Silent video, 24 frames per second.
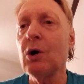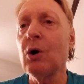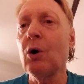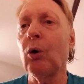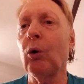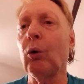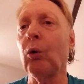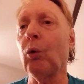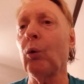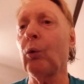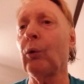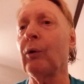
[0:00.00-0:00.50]

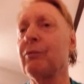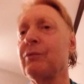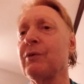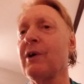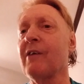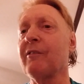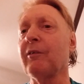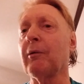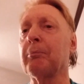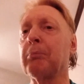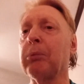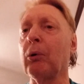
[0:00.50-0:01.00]
Or if you
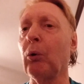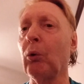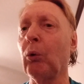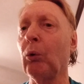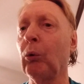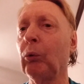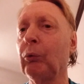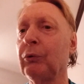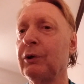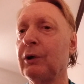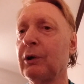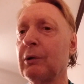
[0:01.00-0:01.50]
have a
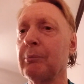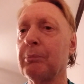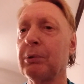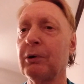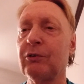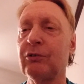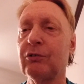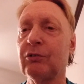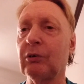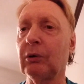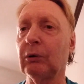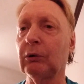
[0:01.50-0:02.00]
bowl, you can
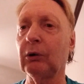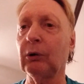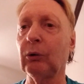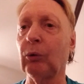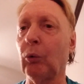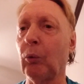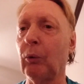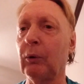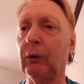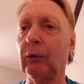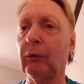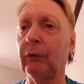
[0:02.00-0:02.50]
put a little
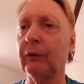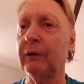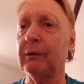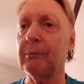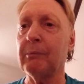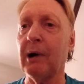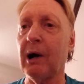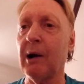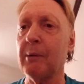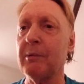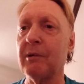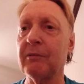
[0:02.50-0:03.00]
oil in the
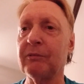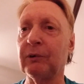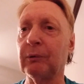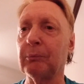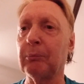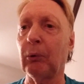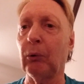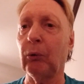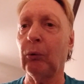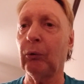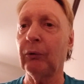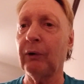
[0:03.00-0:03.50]
bottom of your
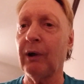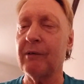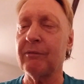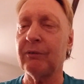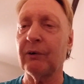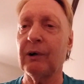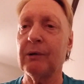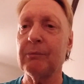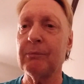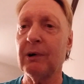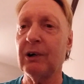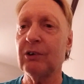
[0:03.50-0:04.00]
bowl, not
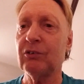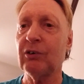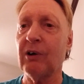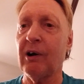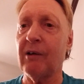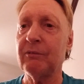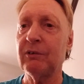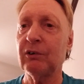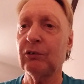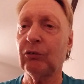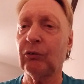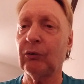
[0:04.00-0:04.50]
very much,
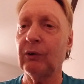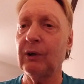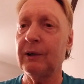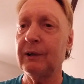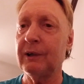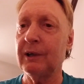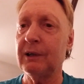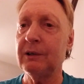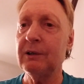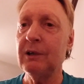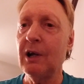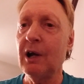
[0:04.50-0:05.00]
obviously, and
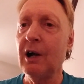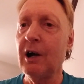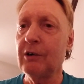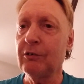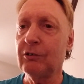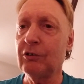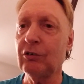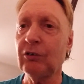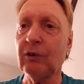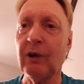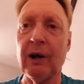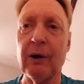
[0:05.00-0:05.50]
then
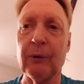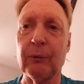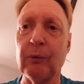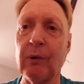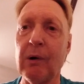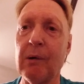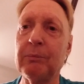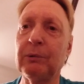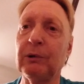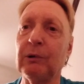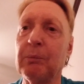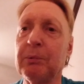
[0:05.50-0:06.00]
just kind of
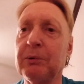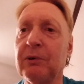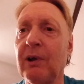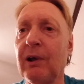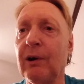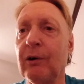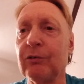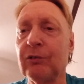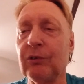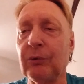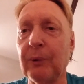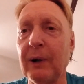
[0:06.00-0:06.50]
rub your
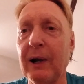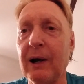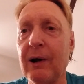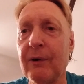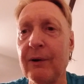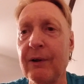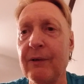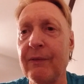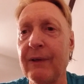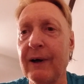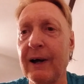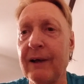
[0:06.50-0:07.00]
potatoes around
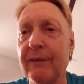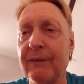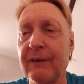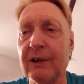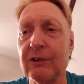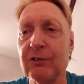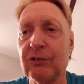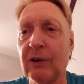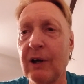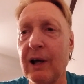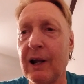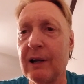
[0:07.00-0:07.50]
in that.
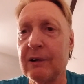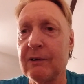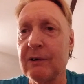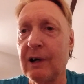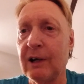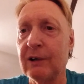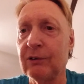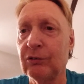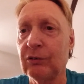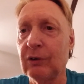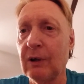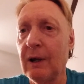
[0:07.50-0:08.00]
That's kind of
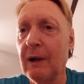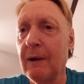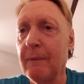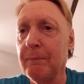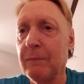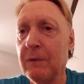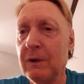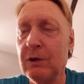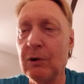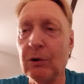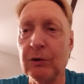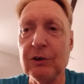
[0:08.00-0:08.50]
nice.
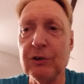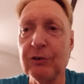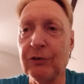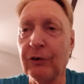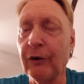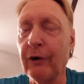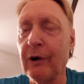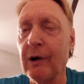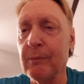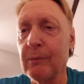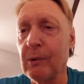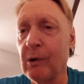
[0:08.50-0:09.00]
You
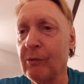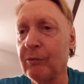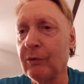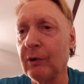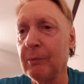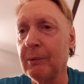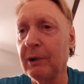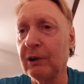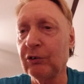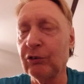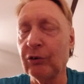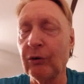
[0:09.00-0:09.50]
turn them over
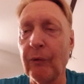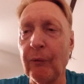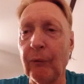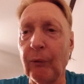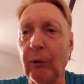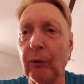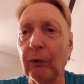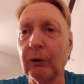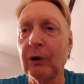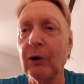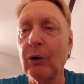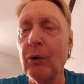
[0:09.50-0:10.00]
and make sure they're
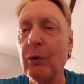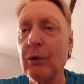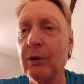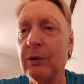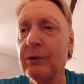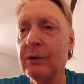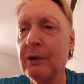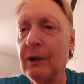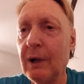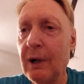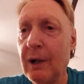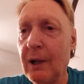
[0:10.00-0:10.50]
all
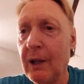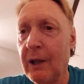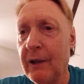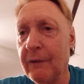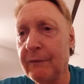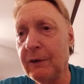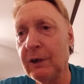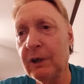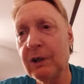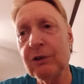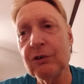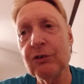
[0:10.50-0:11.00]
coated,
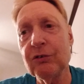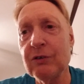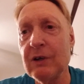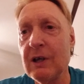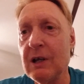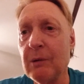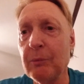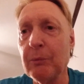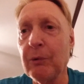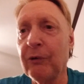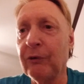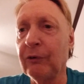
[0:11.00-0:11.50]
and you can just eat
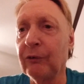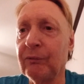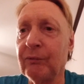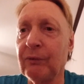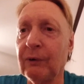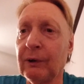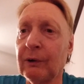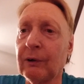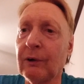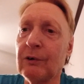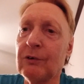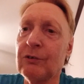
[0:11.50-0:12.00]
them with your
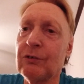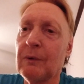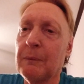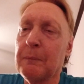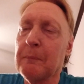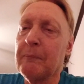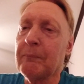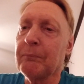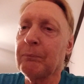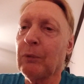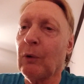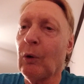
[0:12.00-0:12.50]
fingers
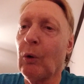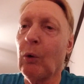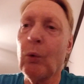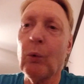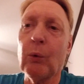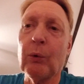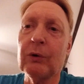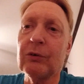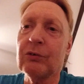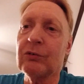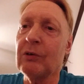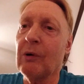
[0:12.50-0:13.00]

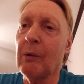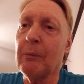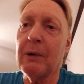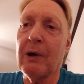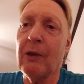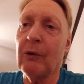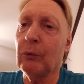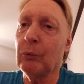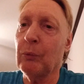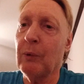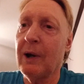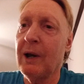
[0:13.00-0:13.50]
or some
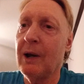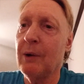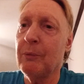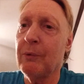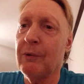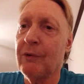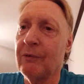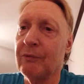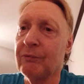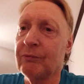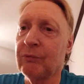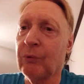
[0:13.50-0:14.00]
other way
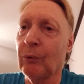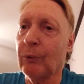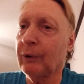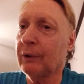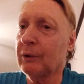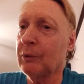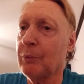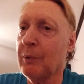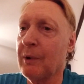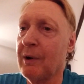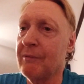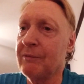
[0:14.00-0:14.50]
with a fork
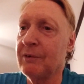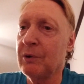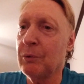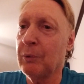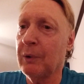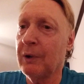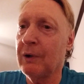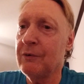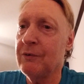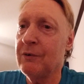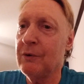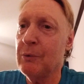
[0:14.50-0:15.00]
or whatever you
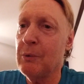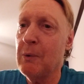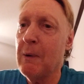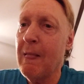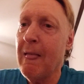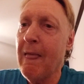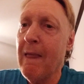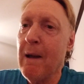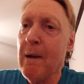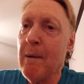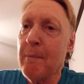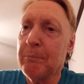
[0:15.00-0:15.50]
want to do.
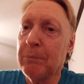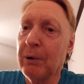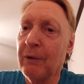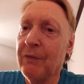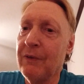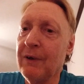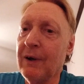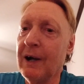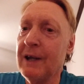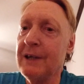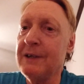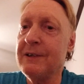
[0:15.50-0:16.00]
But
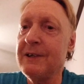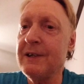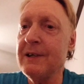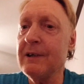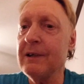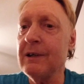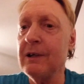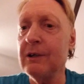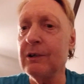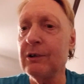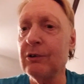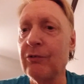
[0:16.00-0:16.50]
the idea
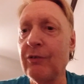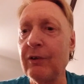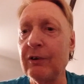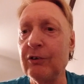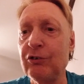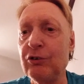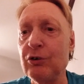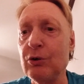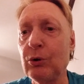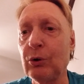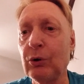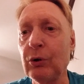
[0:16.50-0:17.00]
is
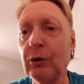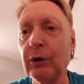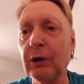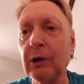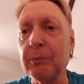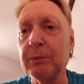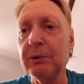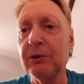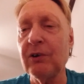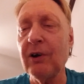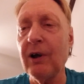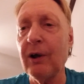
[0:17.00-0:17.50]
that you cook a
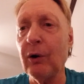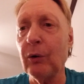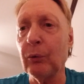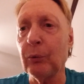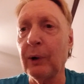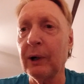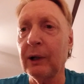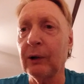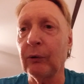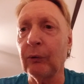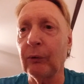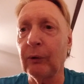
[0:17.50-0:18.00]
potato
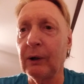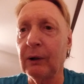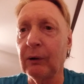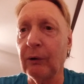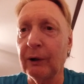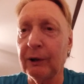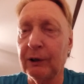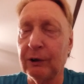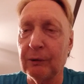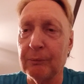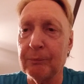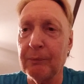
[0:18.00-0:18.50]
regularly
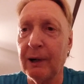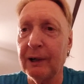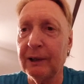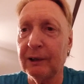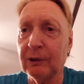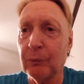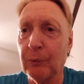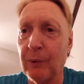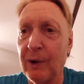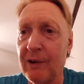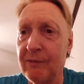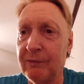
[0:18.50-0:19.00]
like you're
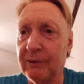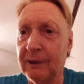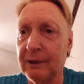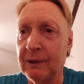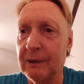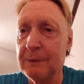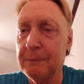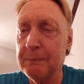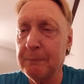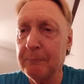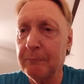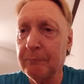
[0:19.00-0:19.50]
microwaving
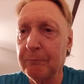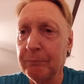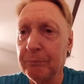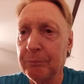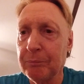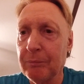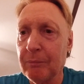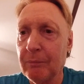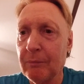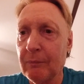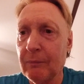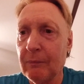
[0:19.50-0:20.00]
it,
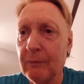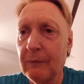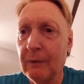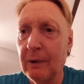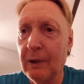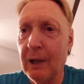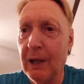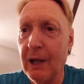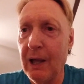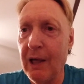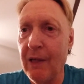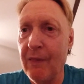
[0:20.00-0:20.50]

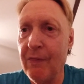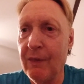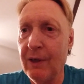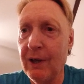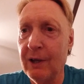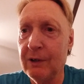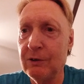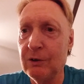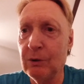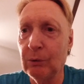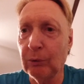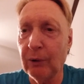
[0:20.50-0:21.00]
and
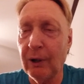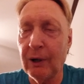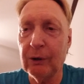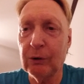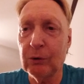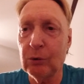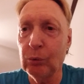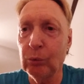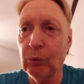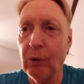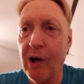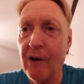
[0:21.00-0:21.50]
then you let it
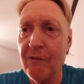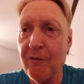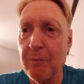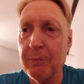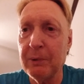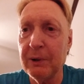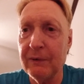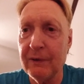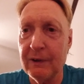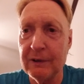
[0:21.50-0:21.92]
cool off a bit.